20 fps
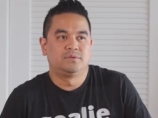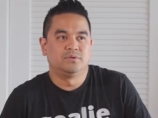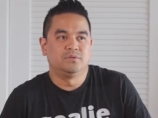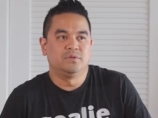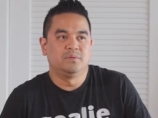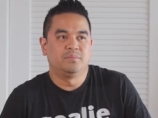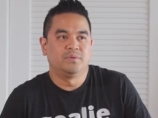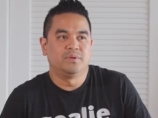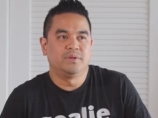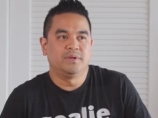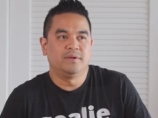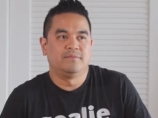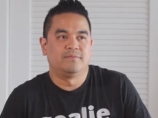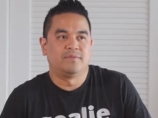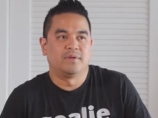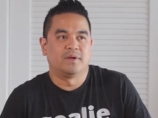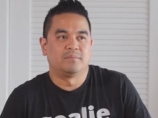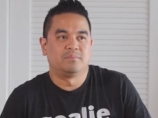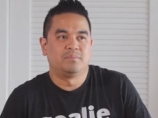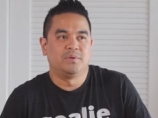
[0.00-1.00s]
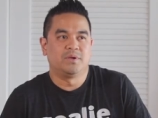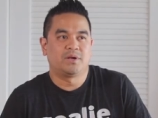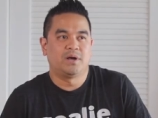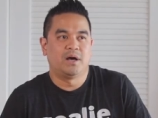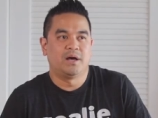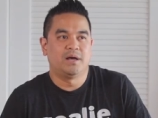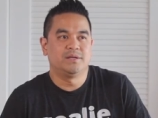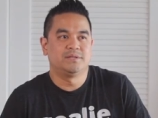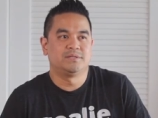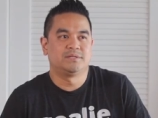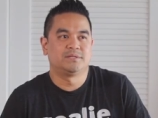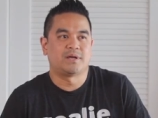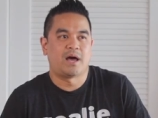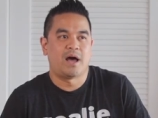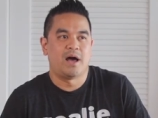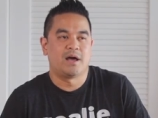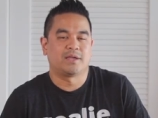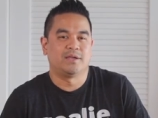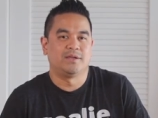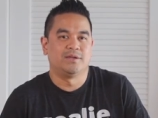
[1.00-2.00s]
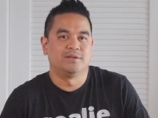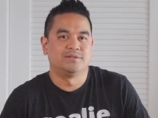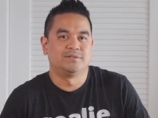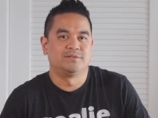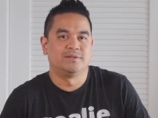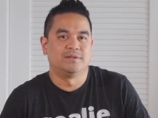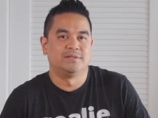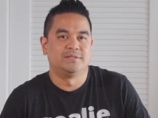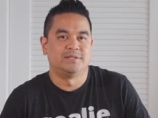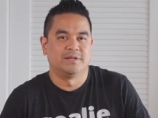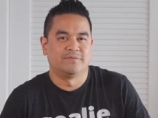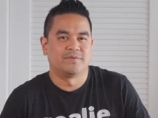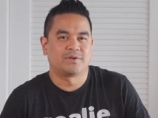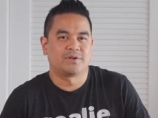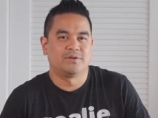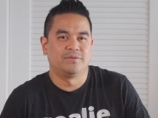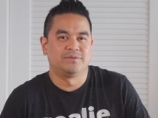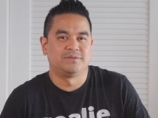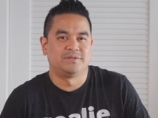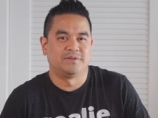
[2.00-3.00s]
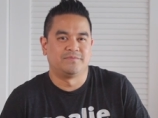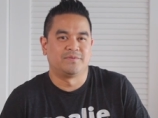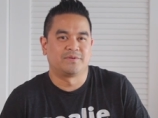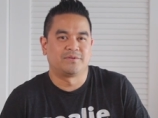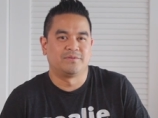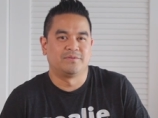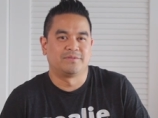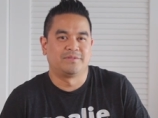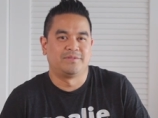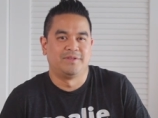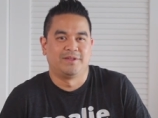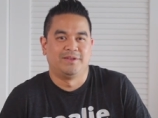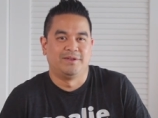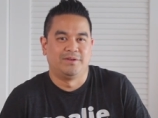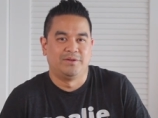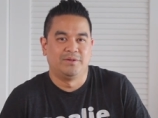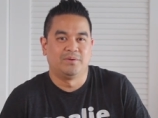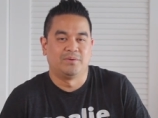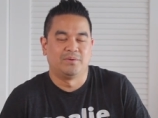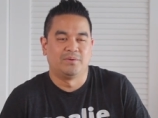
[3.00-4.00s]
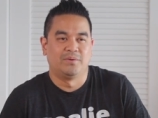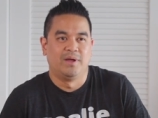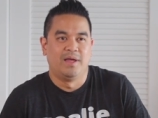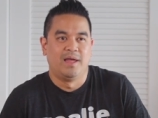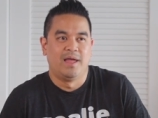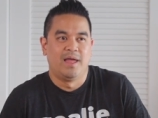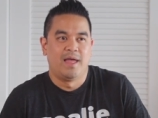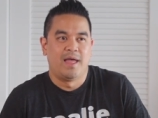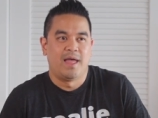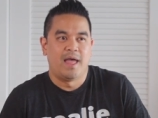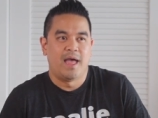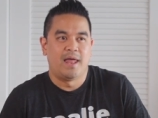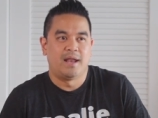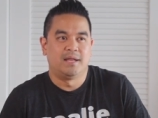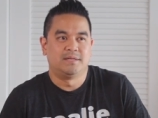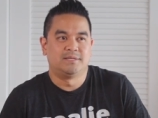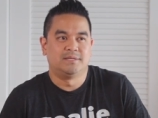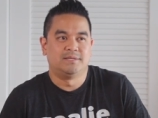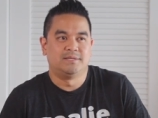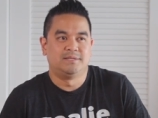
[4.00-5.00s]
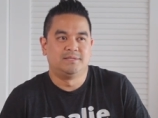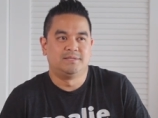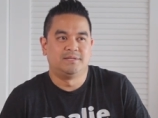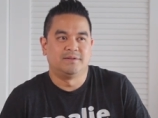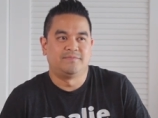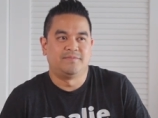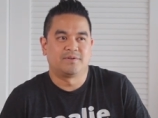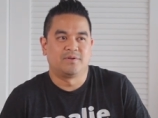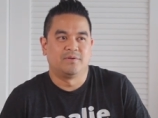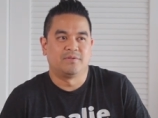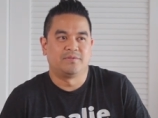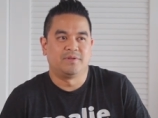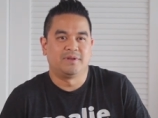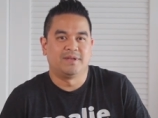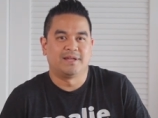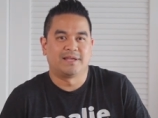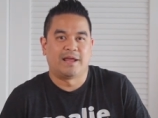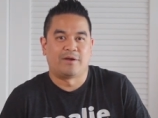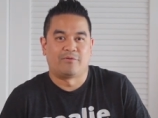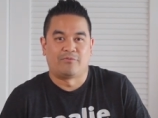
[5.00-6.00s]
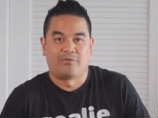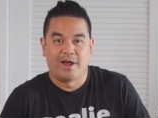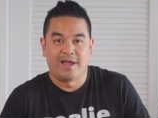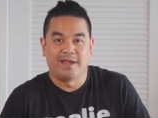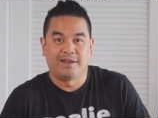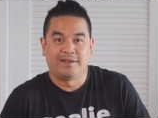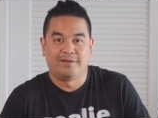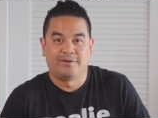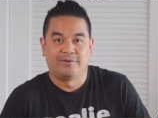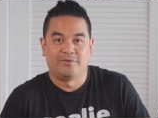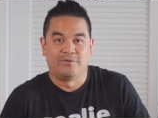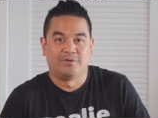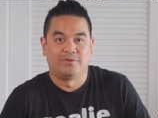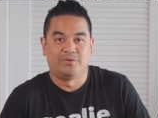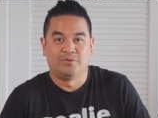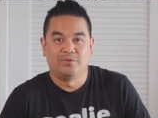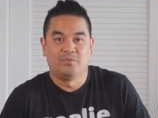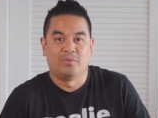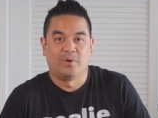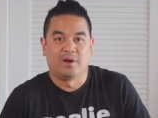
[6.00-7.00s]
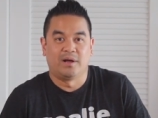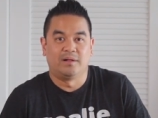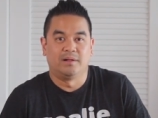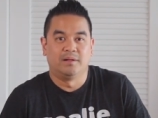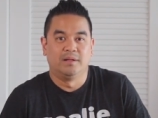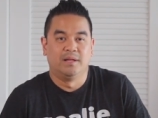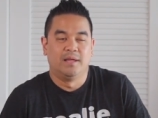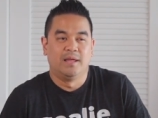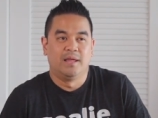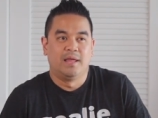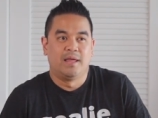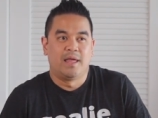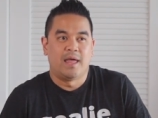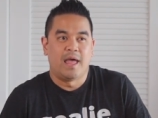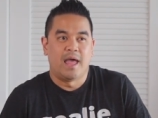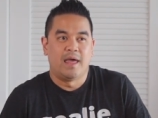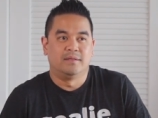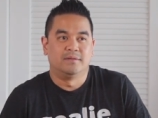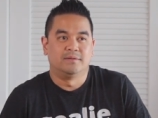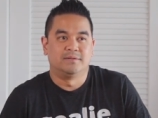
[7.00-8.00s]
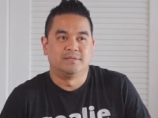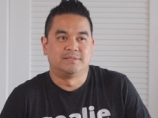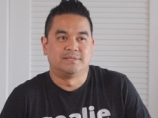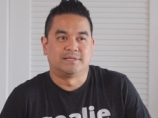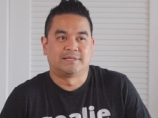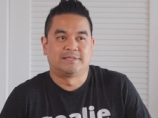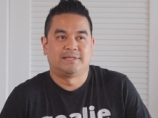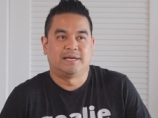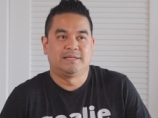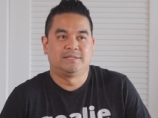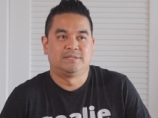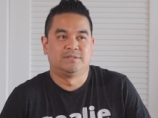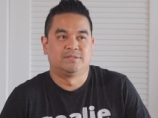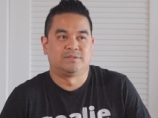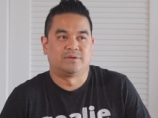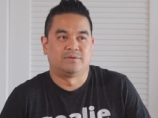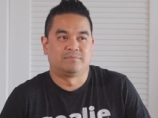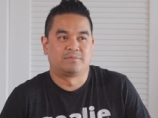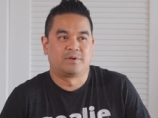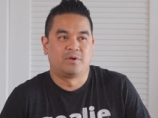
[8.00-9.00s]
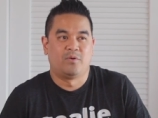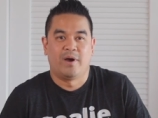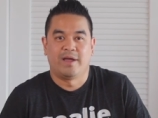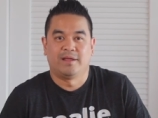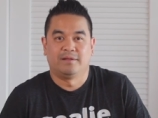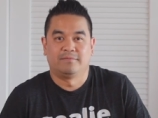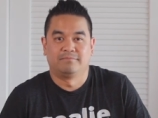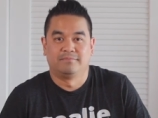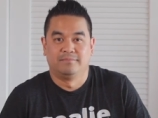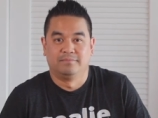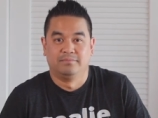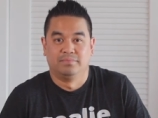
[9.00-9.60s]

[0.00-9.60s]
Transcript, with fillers: truly believe that because hockey is a difficult, difficult thing to do, and it's a difficult thing to get right or do well, and the successes are quite